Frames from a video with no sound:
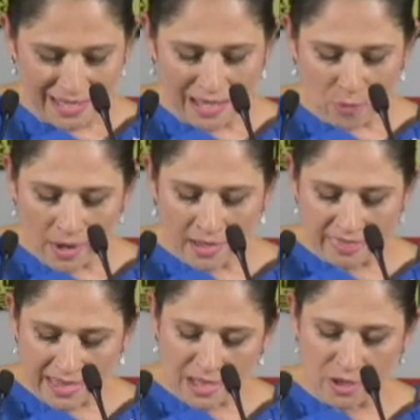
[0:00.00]
Now, I want
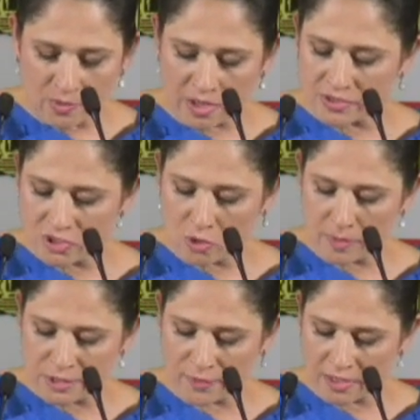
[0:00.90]
to thank you all so
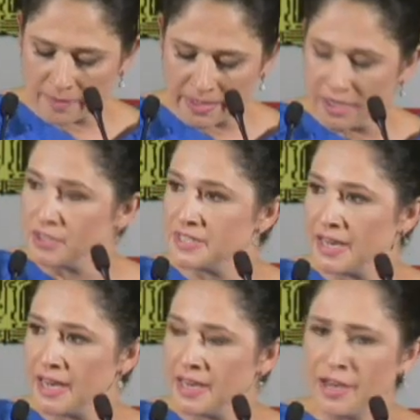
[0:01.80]
much for coming here
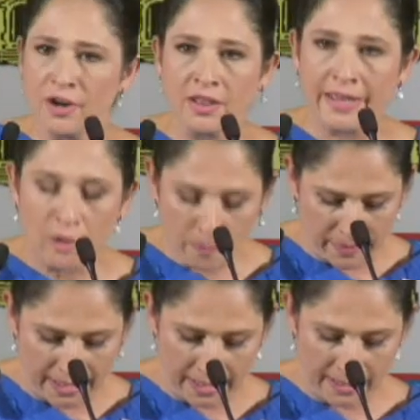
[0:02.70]
today to hear a little
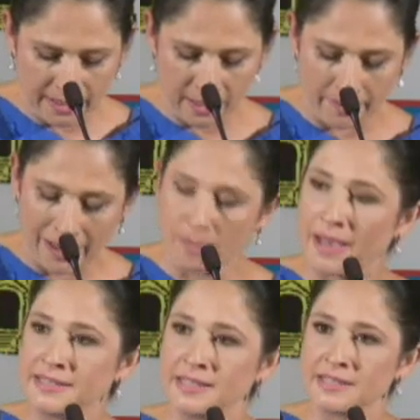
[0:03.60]
bit about
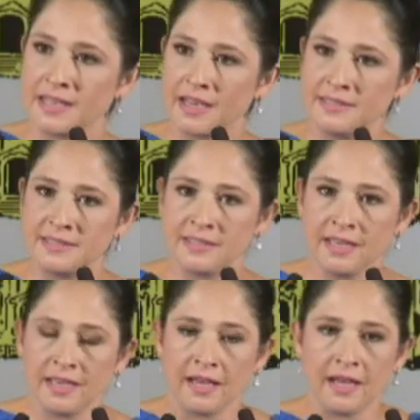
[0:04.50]
my success,
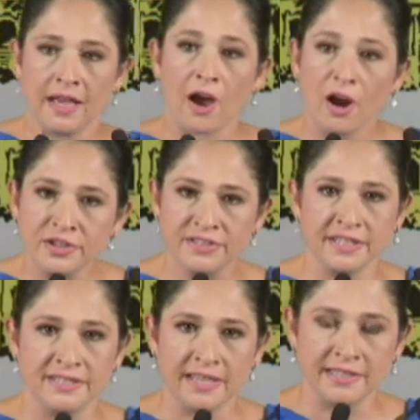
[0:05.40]
our
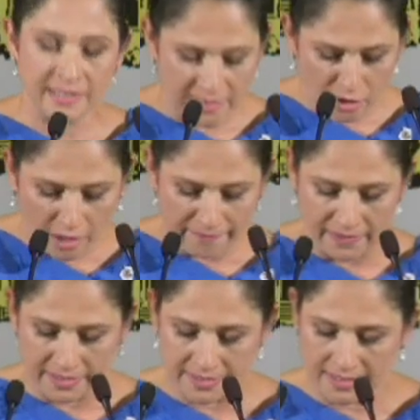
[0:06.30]
success as an
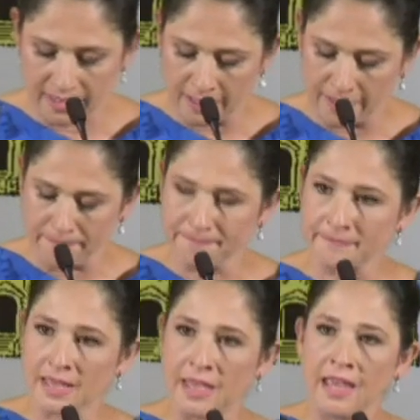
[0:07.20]
office, um,
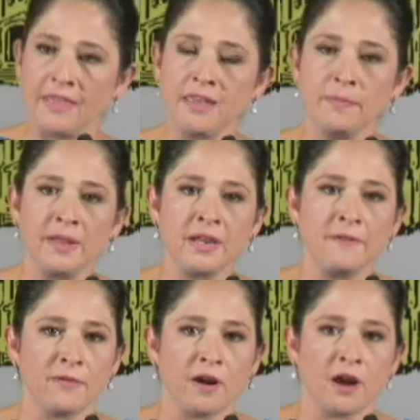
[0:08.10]
and the ability
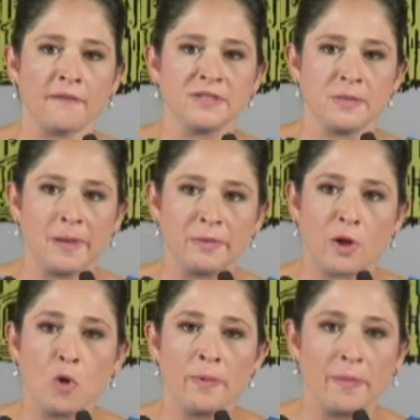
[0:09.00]
for our office to be able
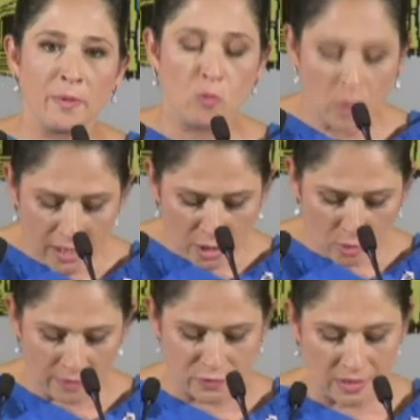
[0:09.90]
to open up a
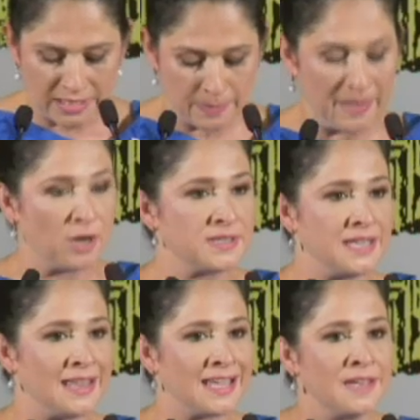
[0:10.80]
window of
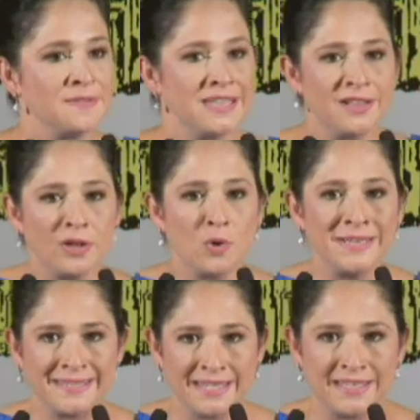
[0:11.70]
transparency that gives Illinois
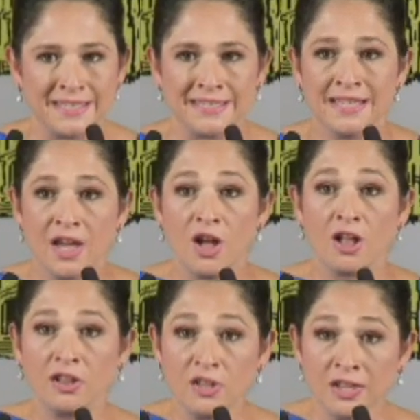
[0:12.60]
citizens
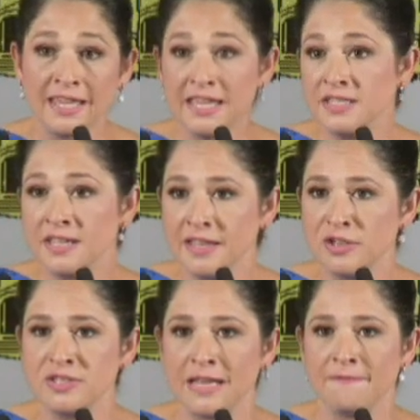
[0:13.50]
a look into
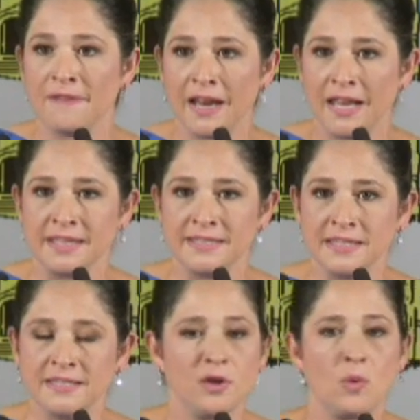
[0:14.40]
their state
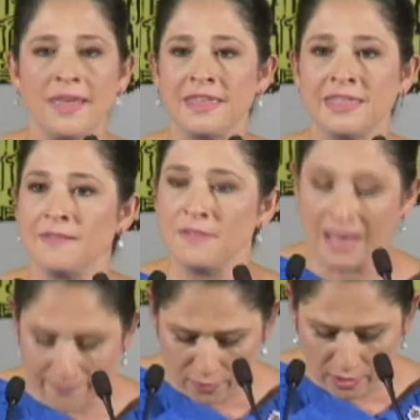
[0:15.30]
finances in a way that they've
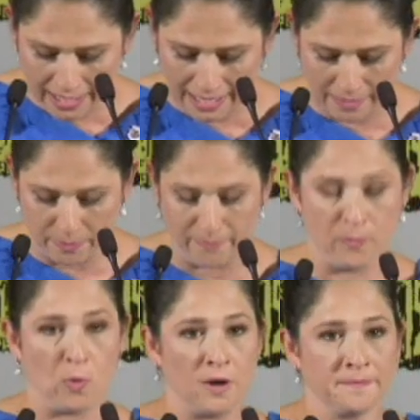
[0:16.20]
never had
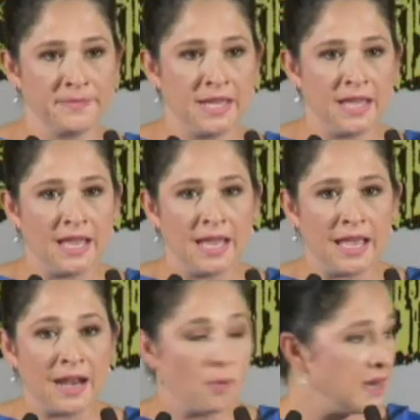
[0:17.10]
before.
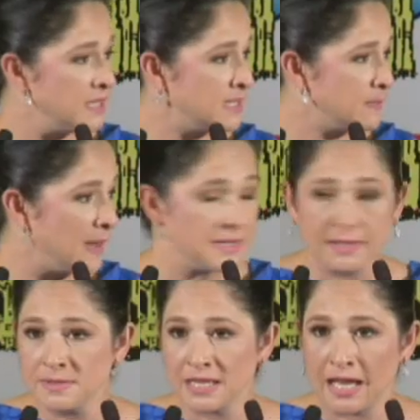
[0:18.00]
And I want to spend
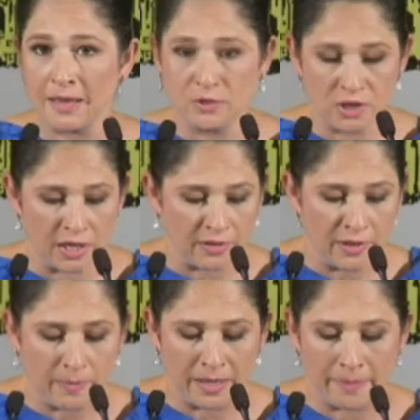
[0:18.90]
some time sharing a
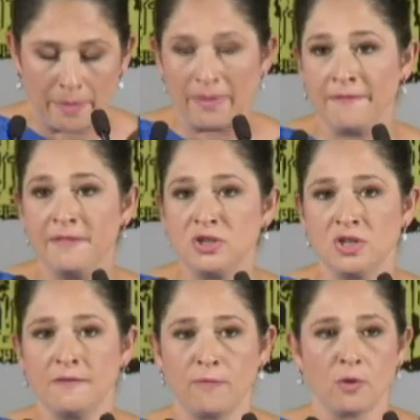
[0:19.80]
little bit about my
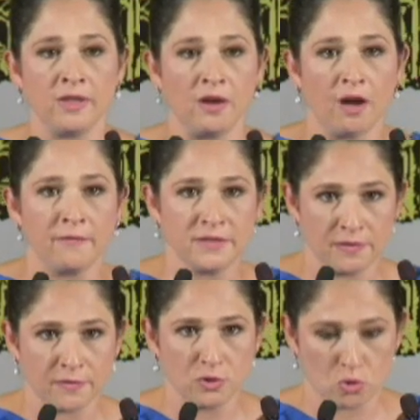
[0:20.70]
vision for the
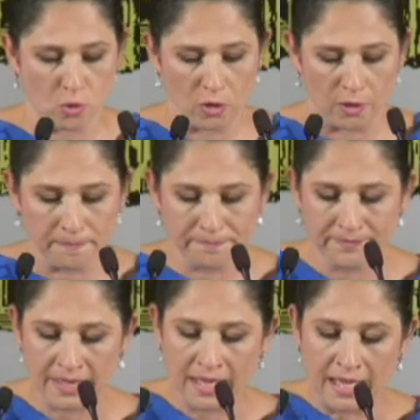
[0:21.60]
Office of Comptroller.
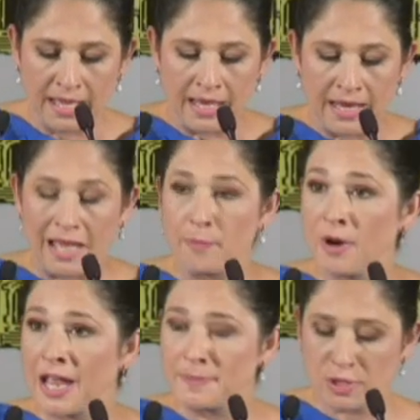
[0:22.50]
Now,
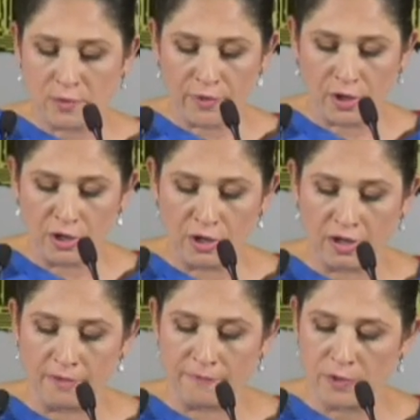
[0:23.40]
perhaps you've heard
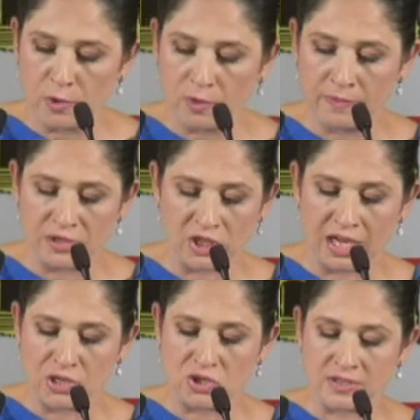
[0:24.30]
a few of the
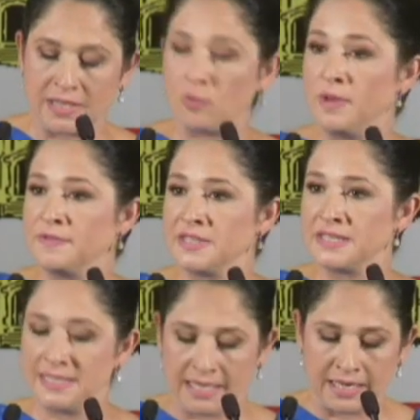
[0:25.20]
changes that we've
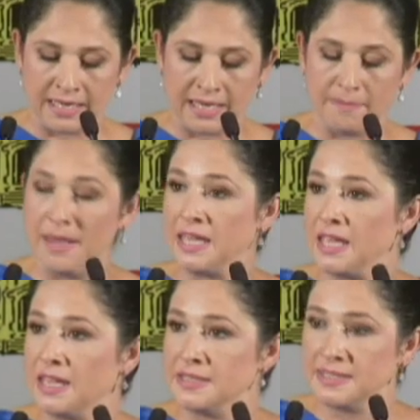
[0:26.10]
succeeded in
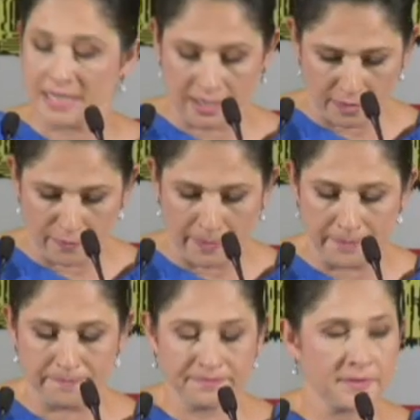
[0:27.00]
making in state government.